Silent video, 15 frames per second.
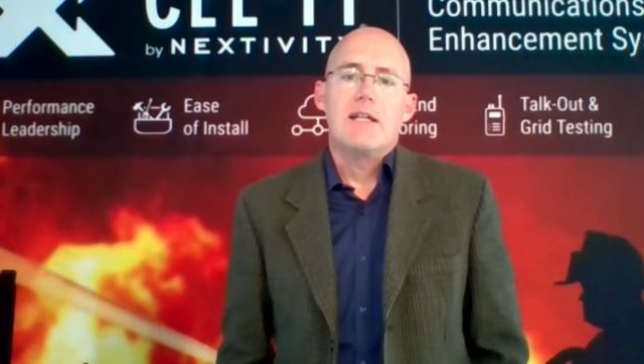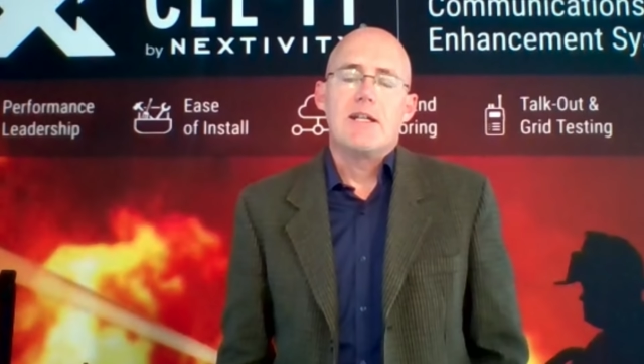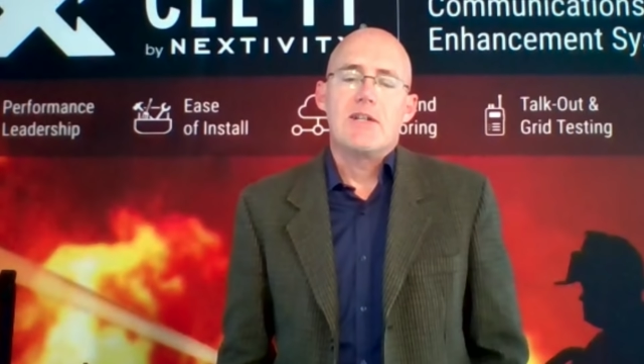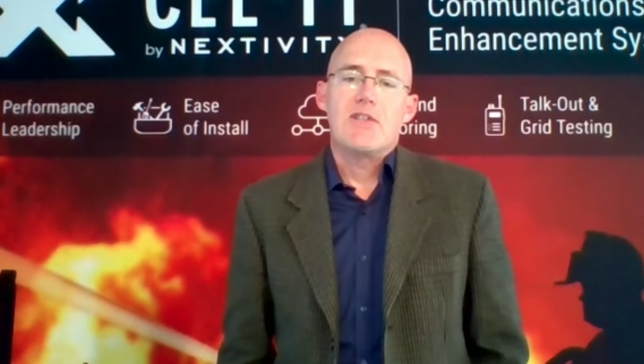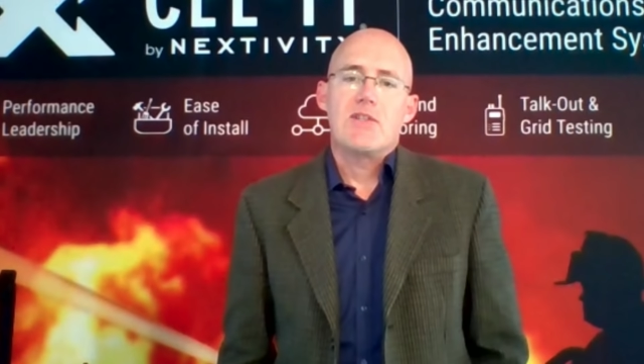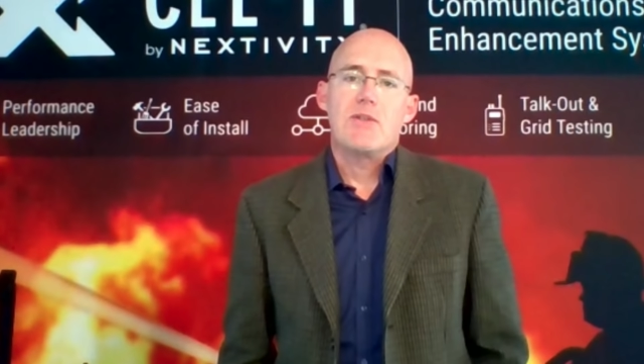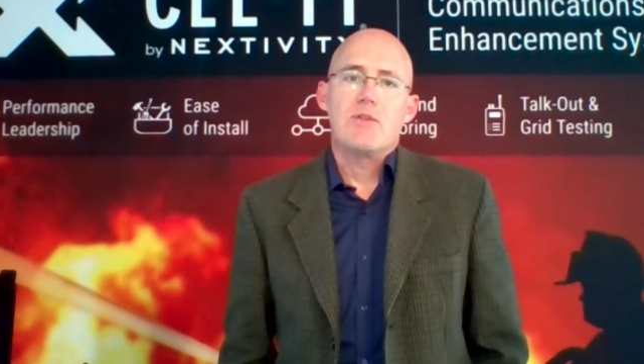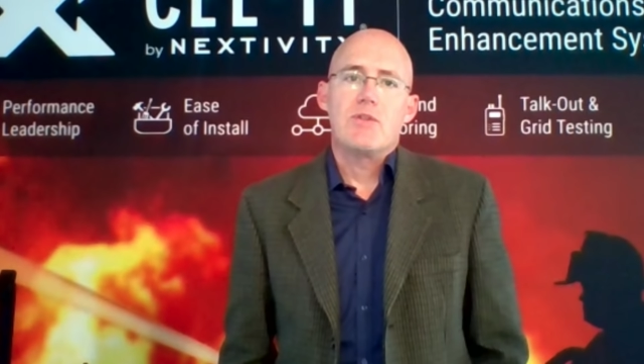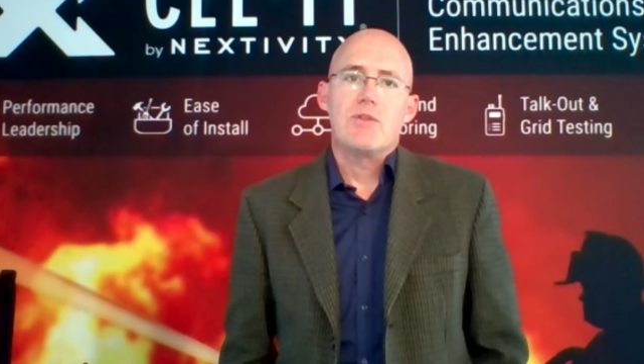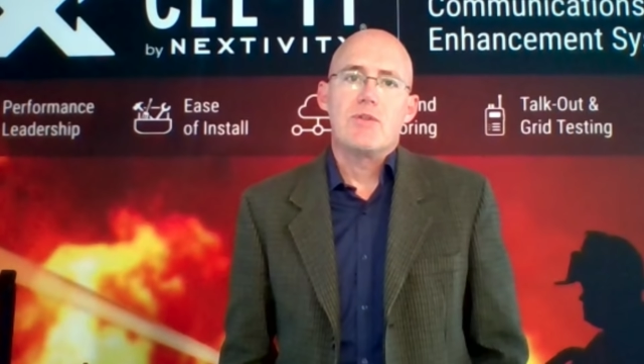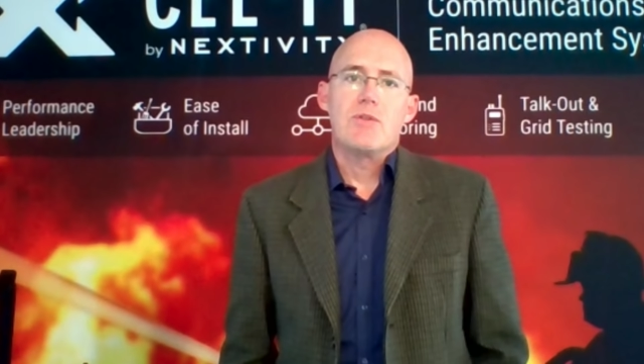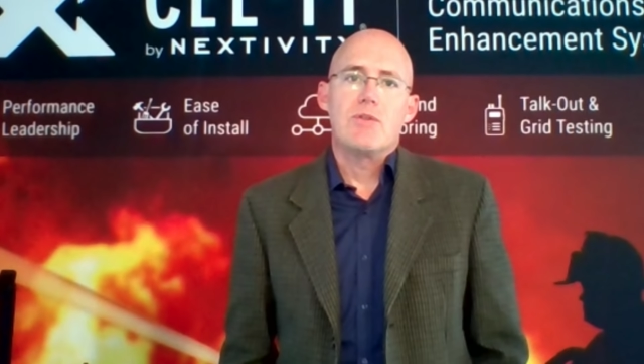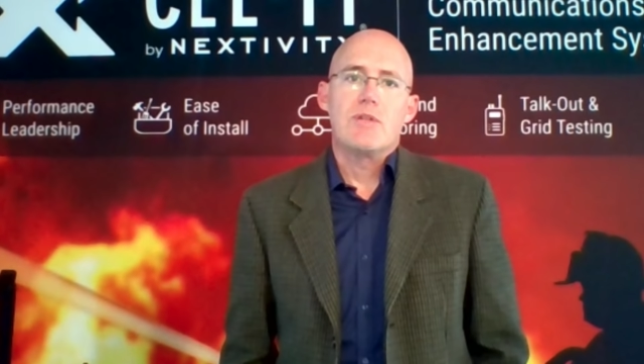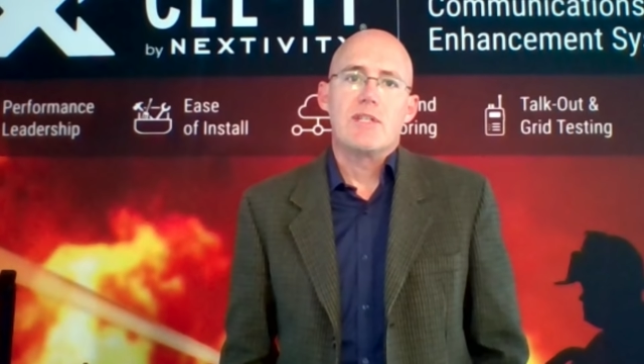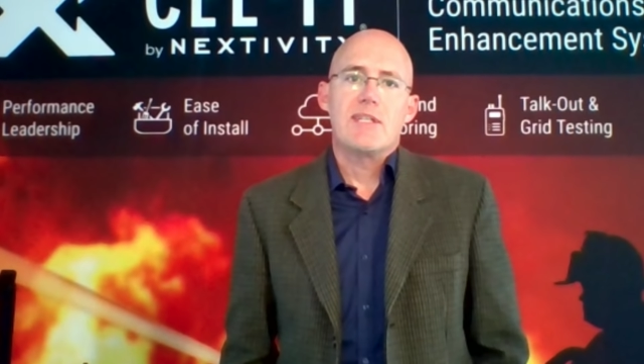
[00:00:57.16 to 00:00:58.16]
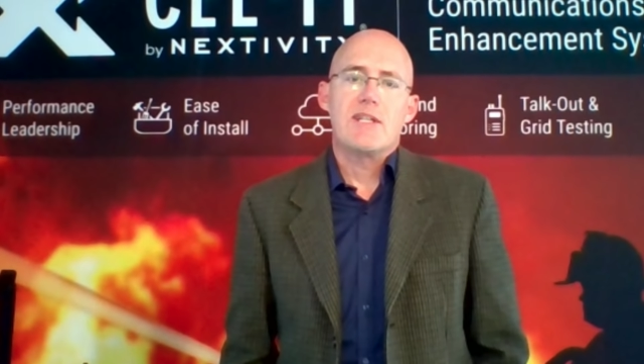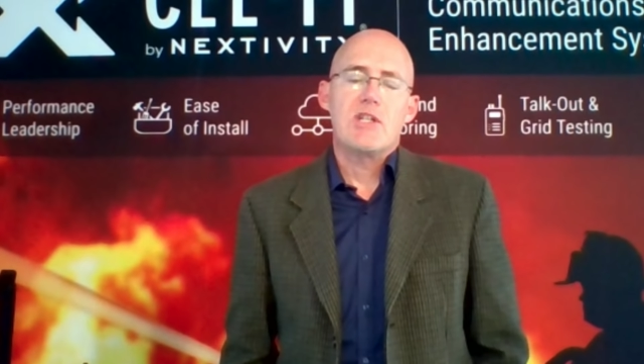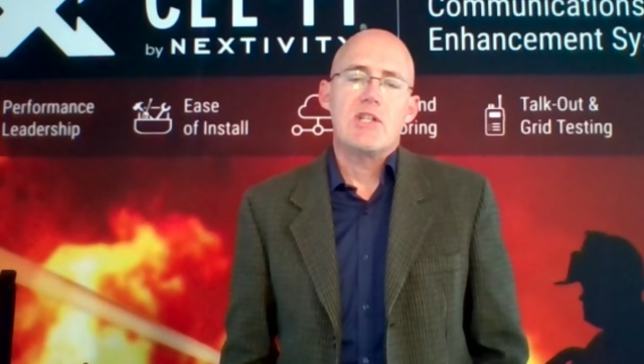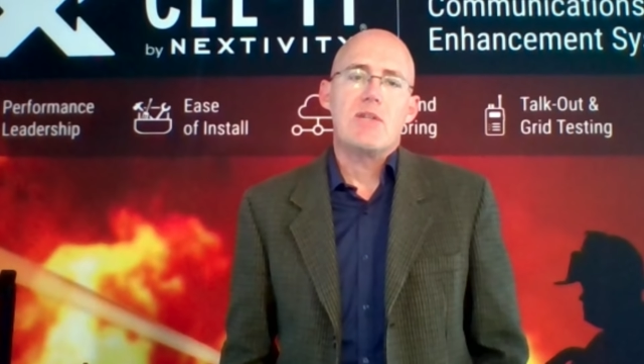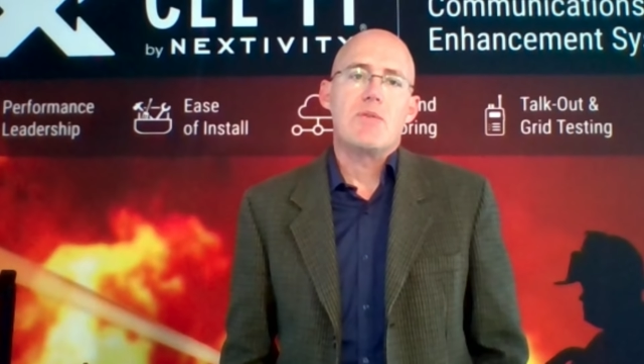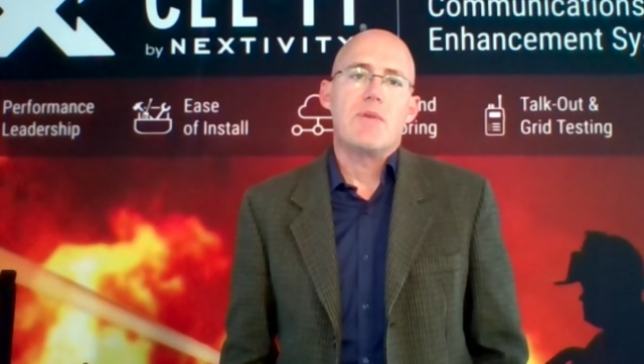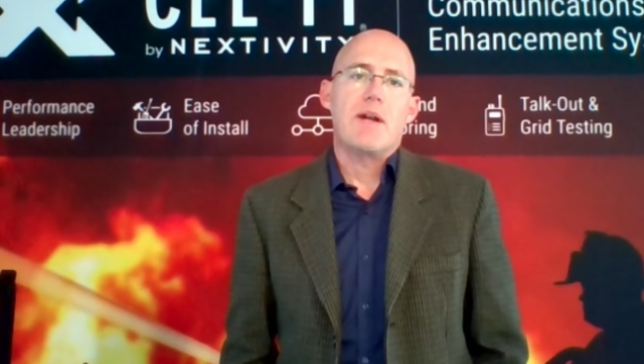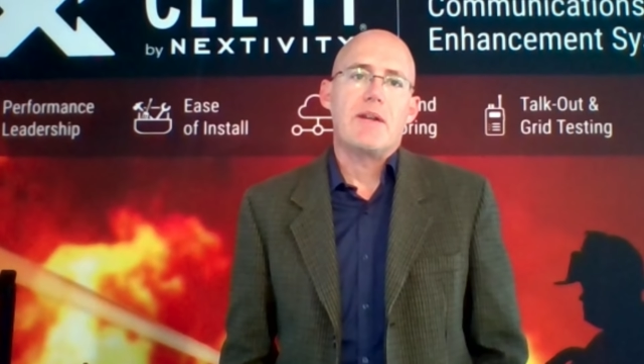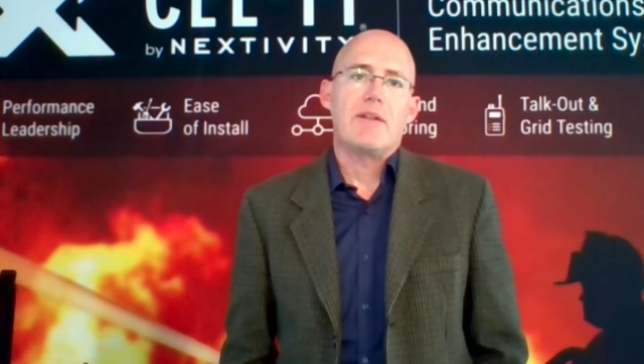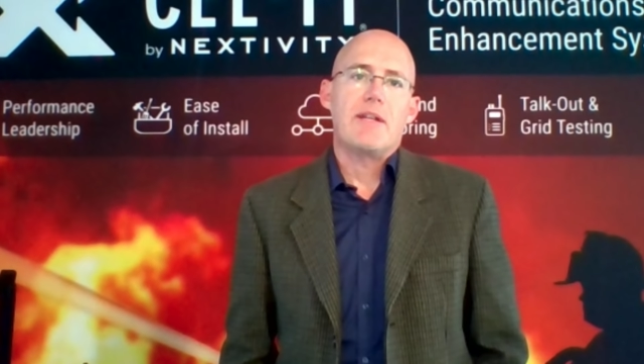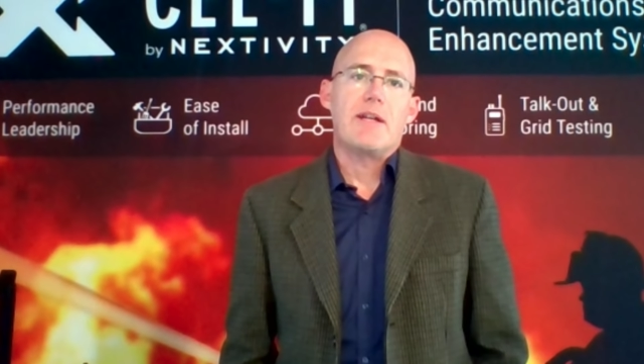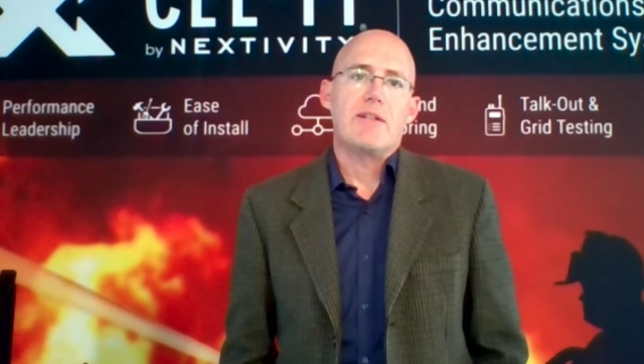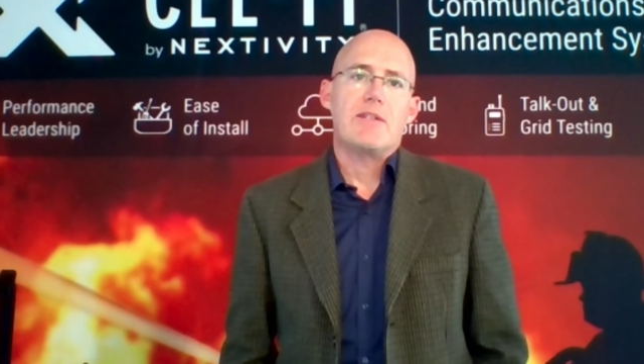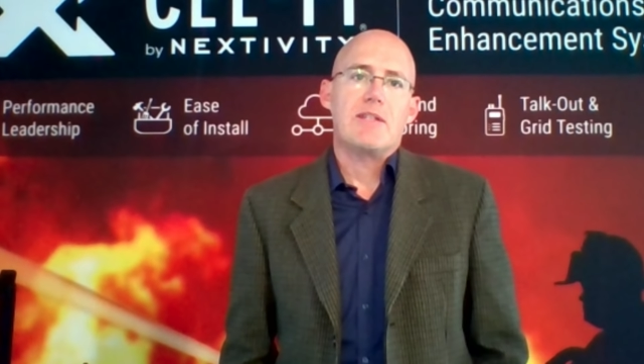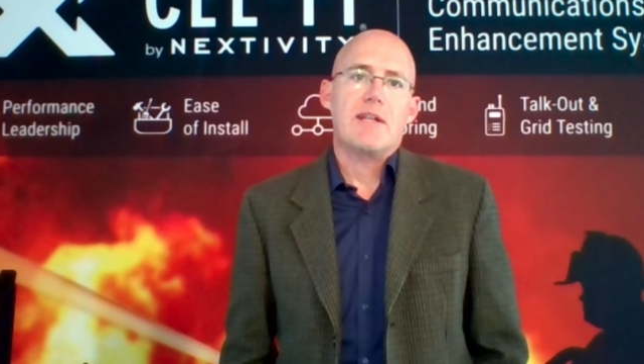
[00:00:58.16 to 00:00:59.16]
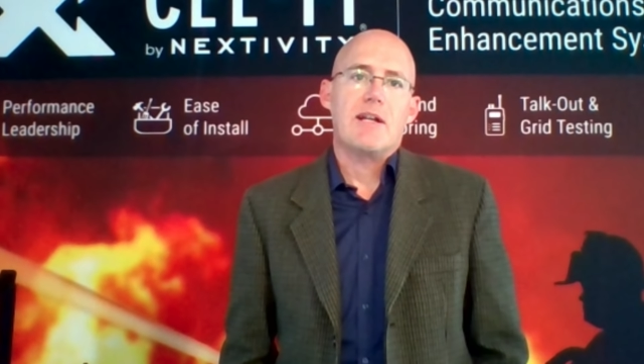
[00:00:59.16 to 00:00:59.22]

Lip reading: So to essentially round out